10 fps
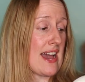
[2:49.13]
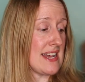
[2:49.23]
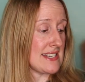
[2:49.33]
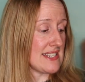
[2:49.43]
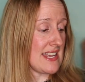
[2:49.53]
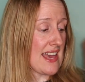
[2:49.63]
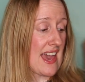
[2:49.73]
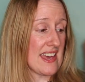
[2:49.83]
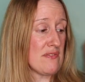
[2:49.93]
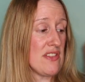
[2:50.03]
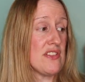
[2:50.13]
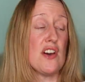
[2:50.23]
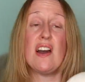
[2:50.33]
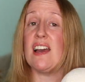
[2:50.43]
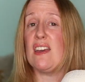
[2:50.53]
and yeah, even
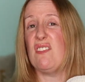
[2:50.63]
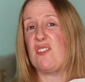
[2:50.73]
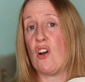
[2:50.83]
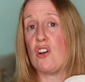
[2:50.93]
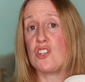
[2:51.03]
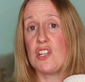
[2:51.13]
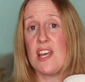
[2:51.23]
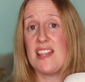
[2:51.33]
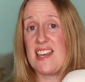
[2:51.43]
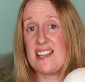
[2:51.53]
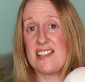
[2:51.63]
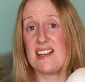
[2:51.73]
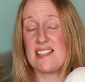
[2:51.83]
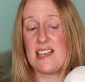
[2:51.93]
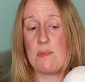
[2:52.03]
though I have got the
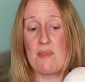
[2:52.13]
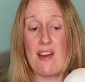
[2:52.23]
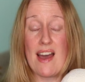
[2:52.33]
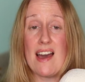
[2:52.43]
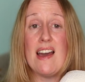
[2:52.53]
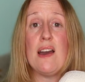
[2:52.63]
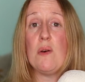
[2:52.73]
exact same bra,